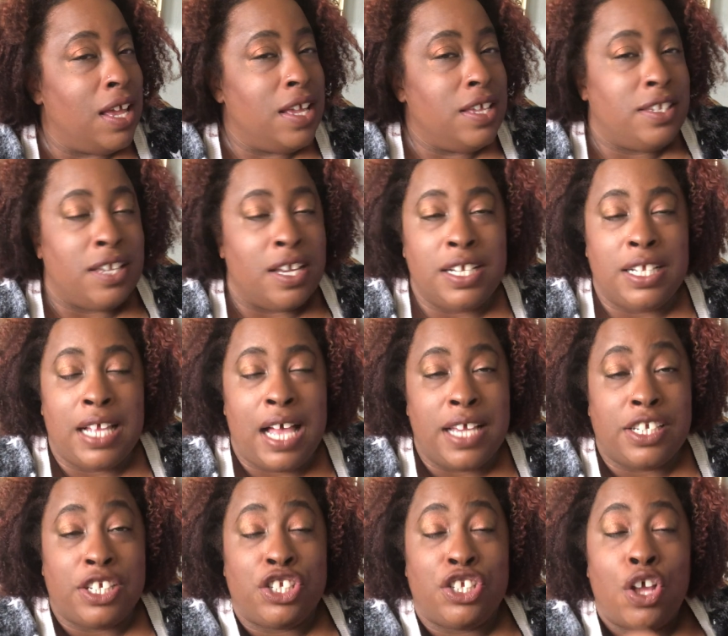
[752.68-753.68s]

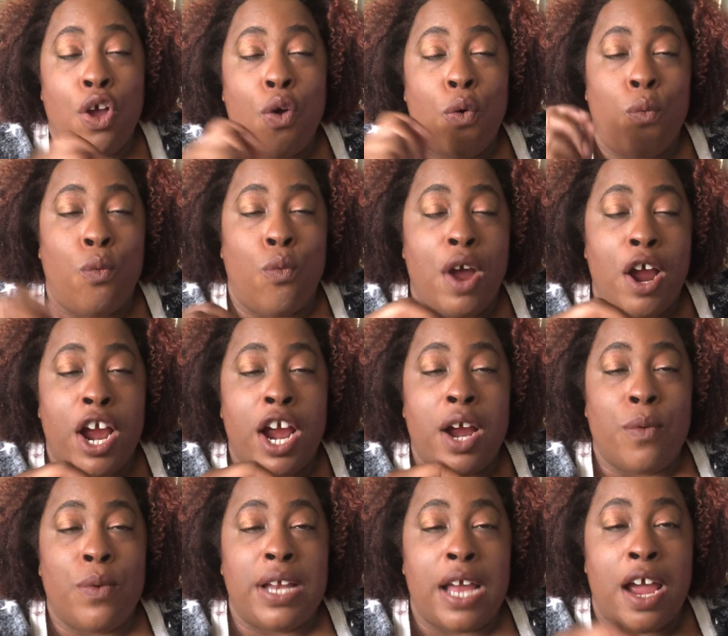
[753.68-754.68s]
Sunglasses, wear
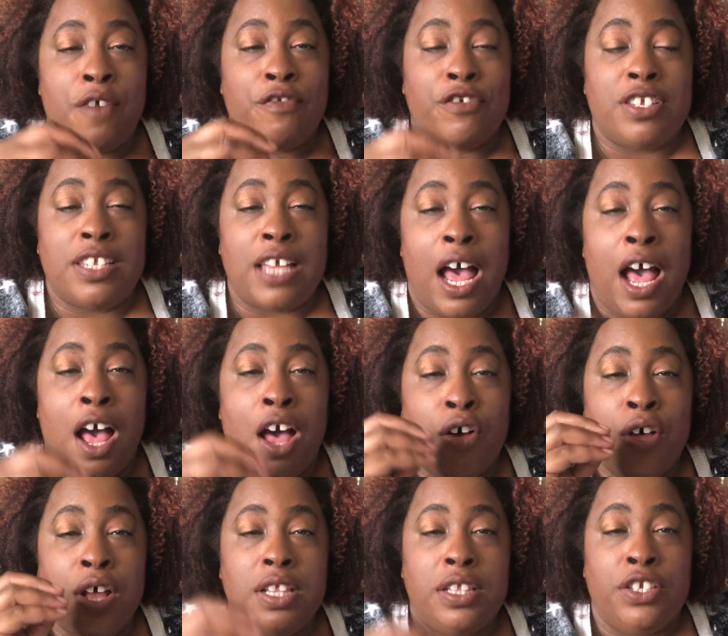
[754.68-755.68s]
whatever
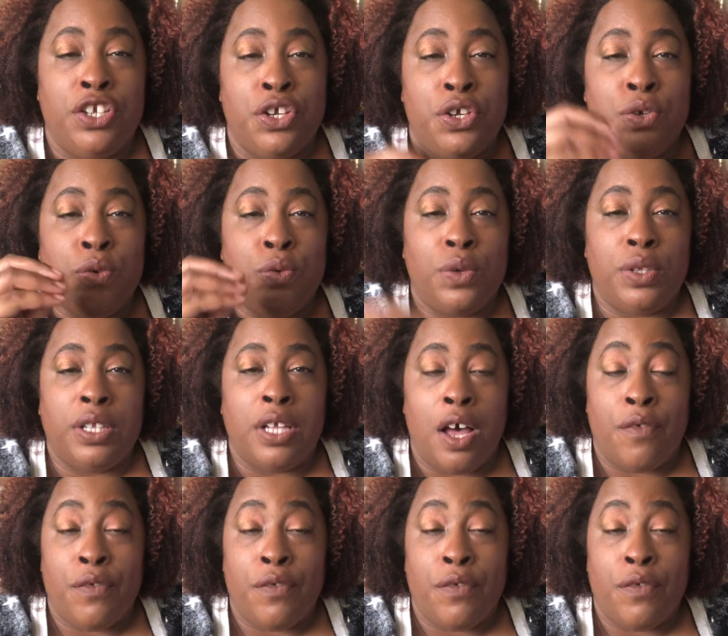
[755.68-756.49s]
style you love.